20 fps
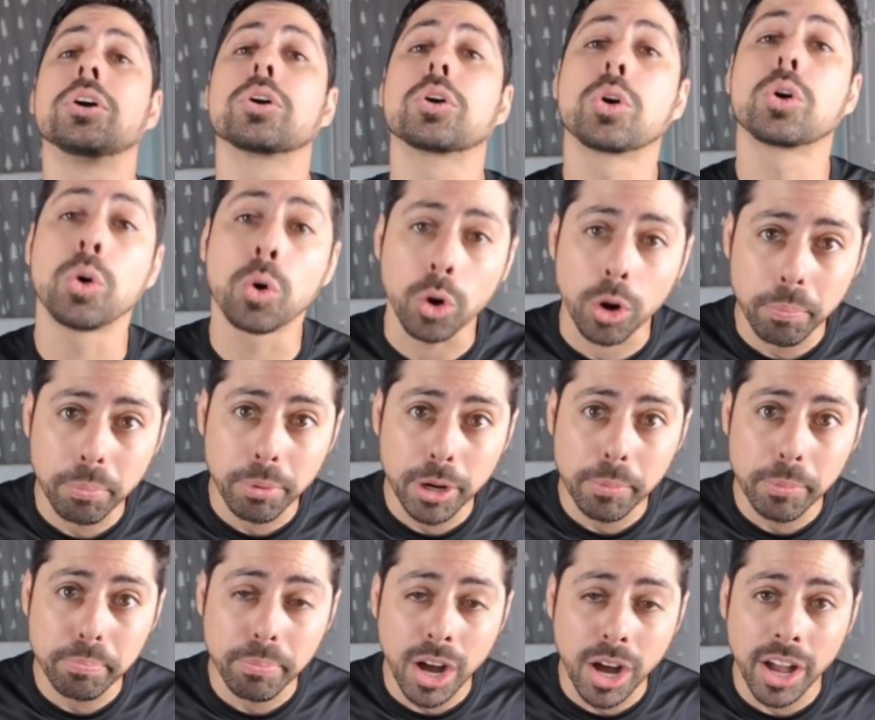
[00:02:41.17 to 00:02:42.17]

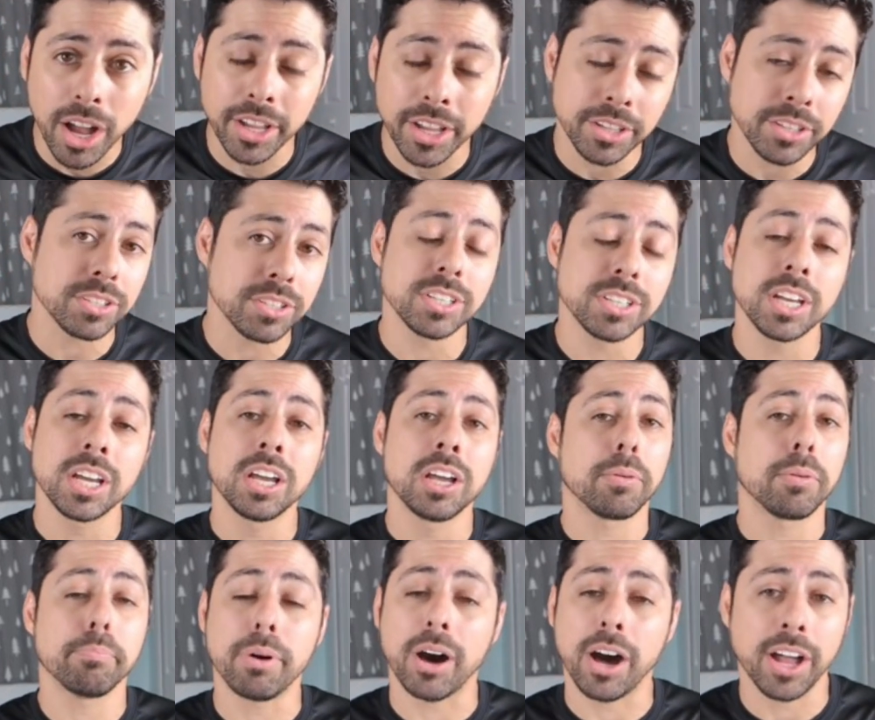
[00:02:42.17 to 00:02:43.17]
corporate bonds,
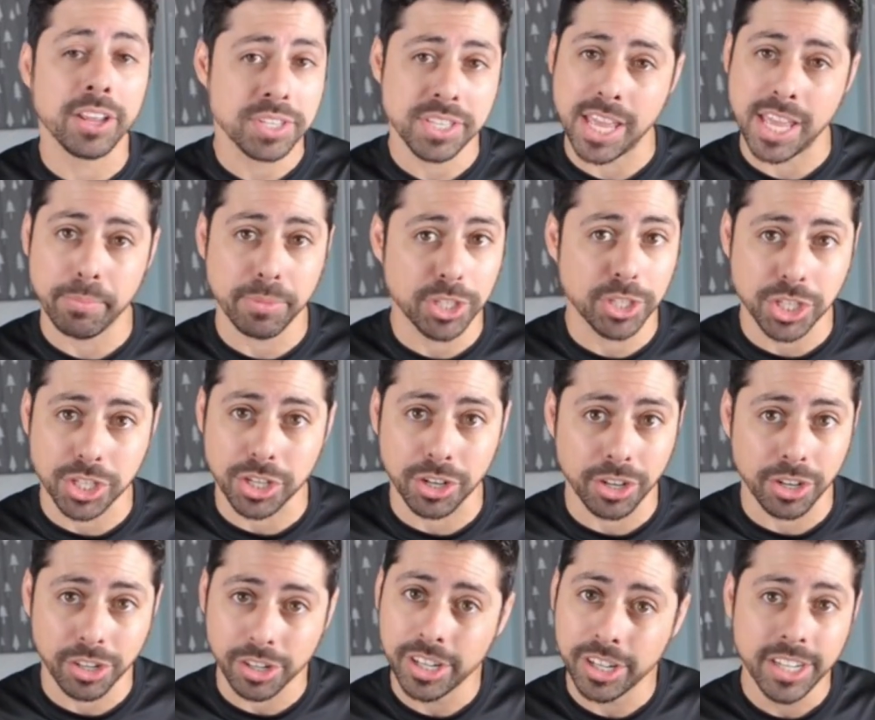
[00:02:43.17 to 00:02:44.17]
bonds that
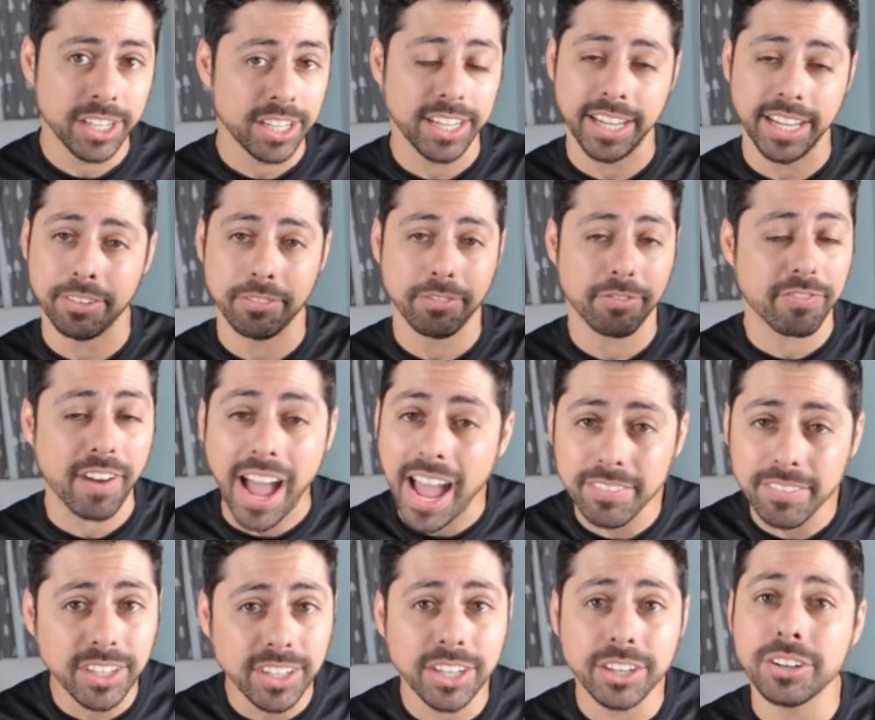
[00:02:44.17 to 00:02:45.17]
mature in
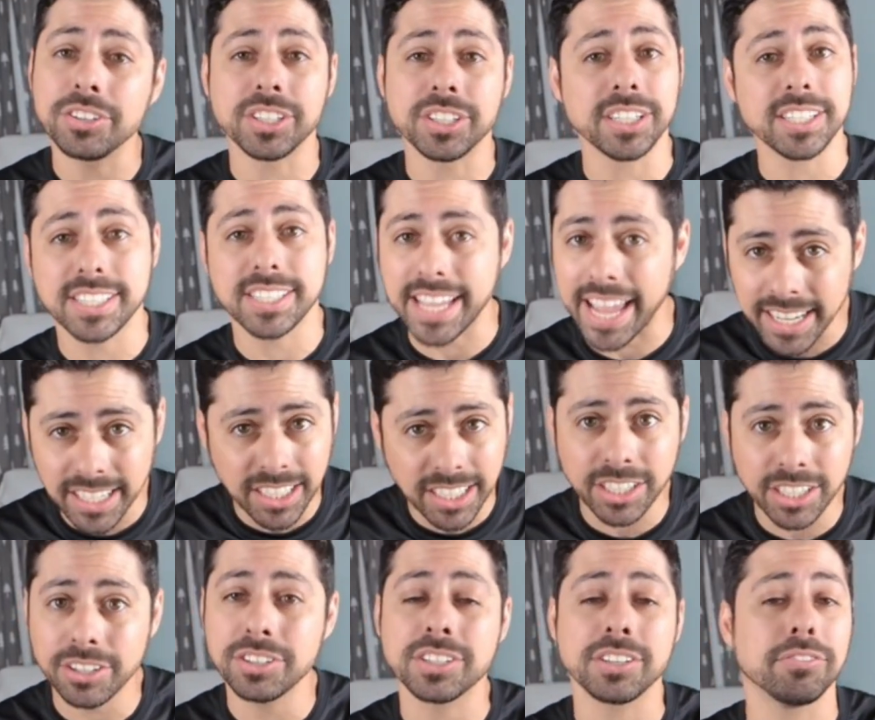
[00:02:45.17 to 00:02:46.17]
5 years, in 10
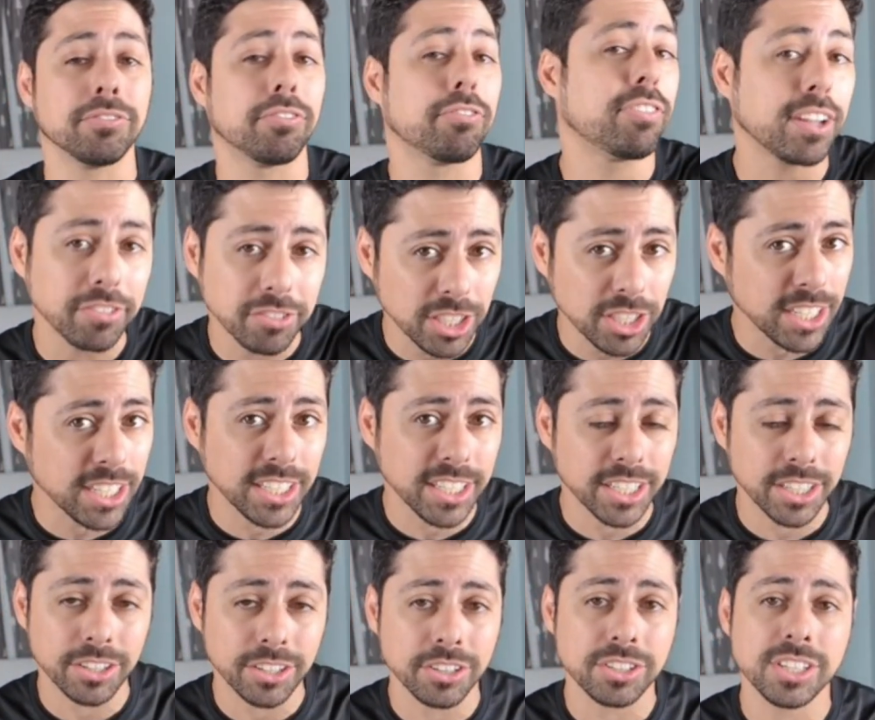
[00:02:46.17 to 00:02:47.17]
years, in 15
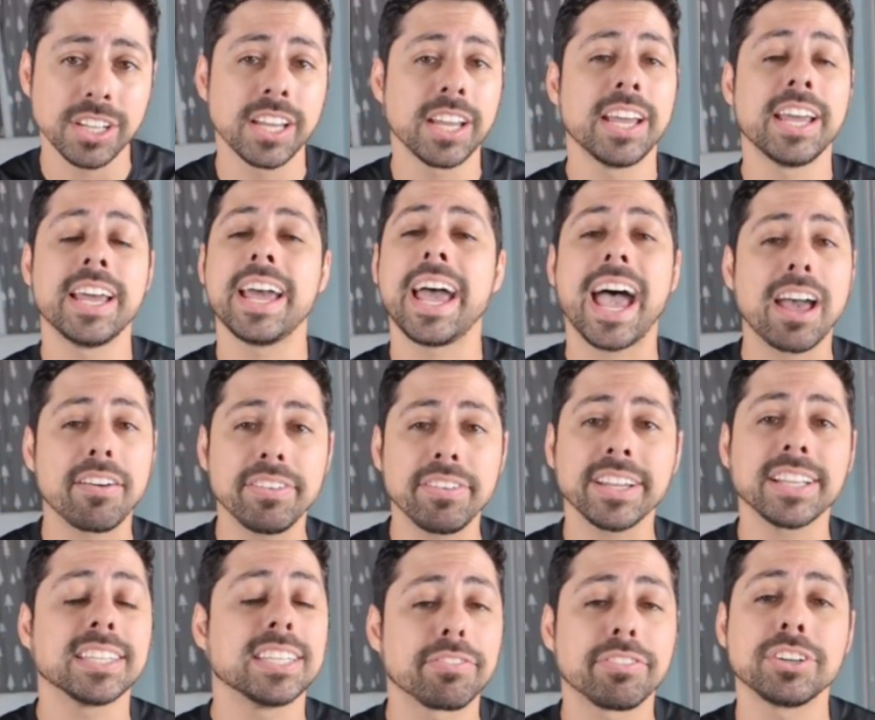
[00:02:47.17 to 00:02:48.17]
years,
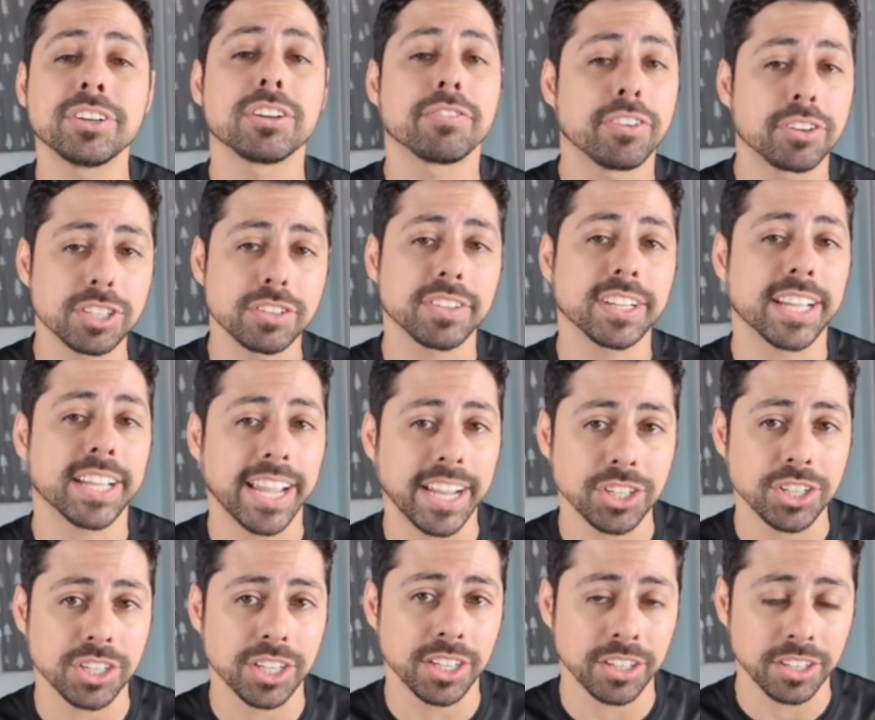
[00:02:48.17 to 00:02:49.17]
having different
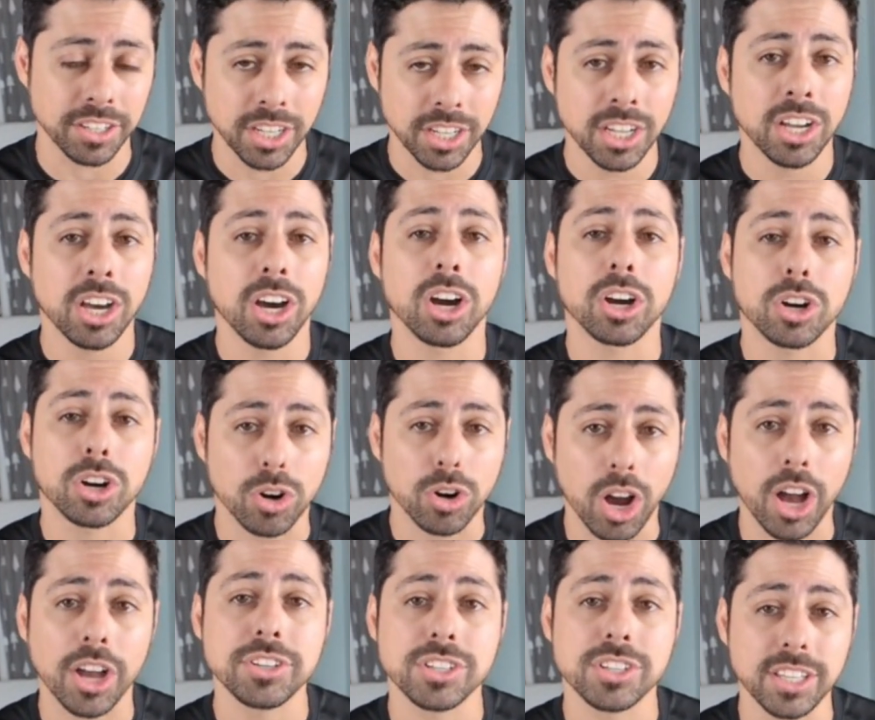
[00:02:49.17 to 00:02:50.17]
diversification
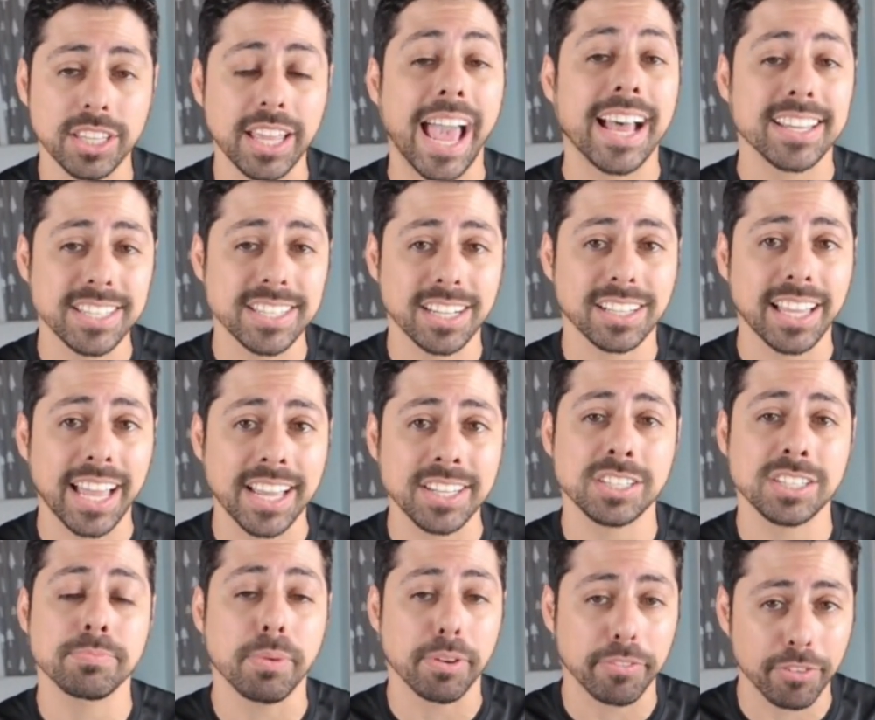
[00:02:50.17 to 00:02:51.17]
across asset
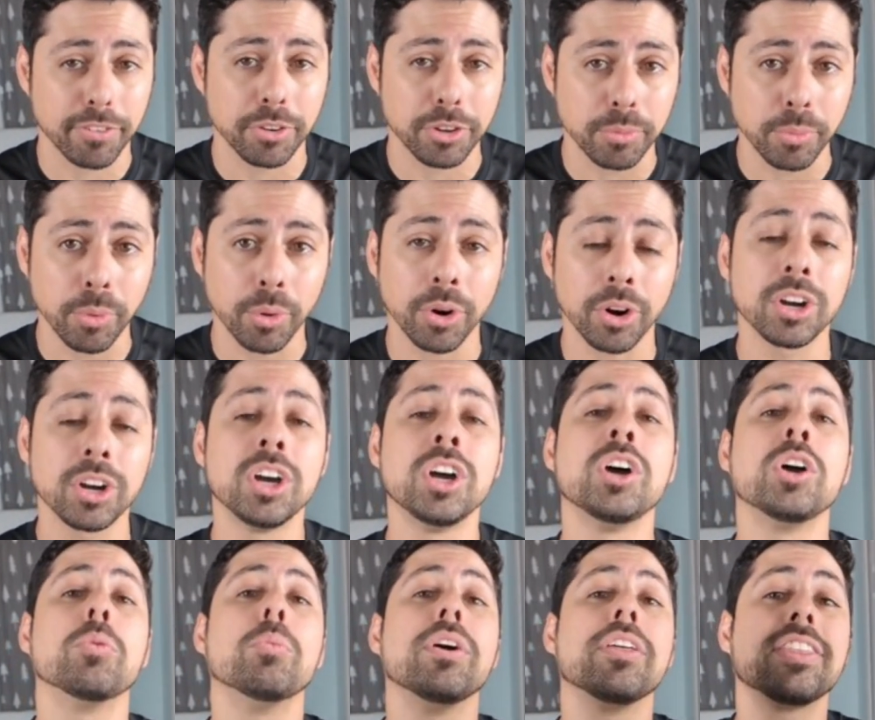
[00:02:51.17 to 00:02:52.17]
classes, but furthermore,
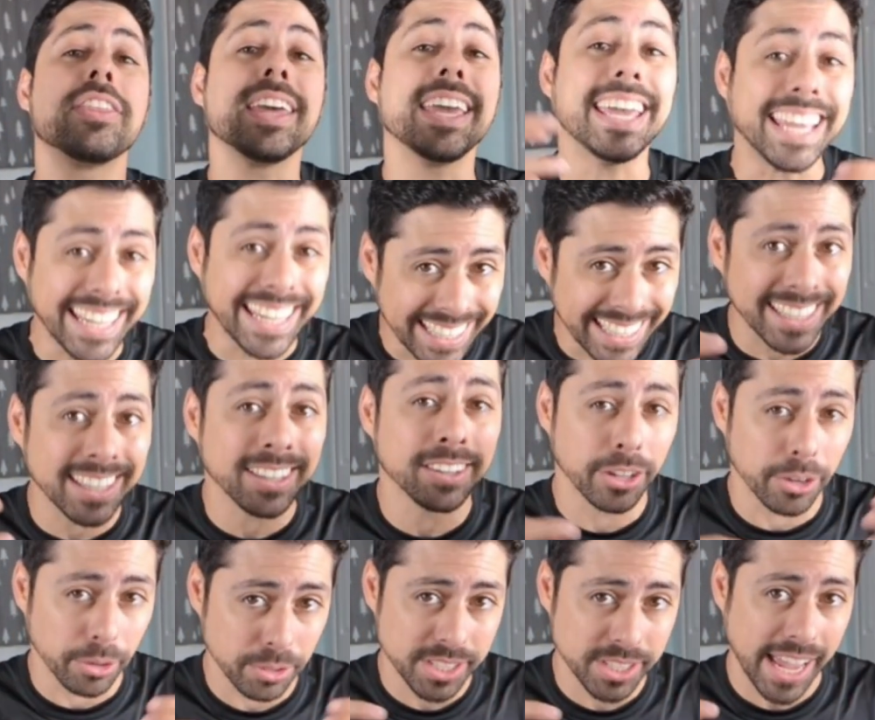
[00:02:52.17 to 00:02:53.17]
within
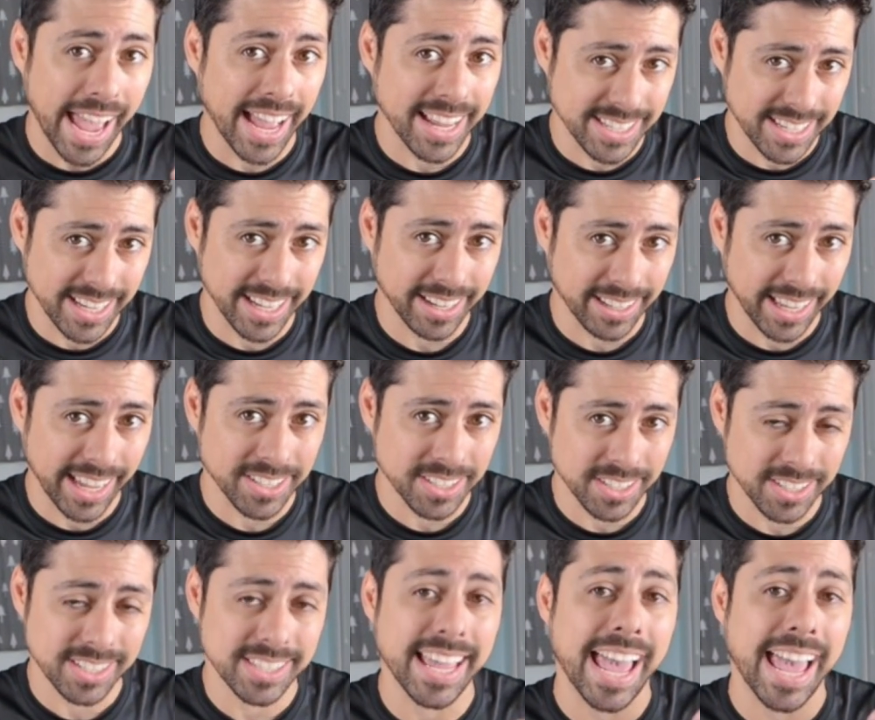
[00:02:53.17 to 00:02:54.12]
those asset classes.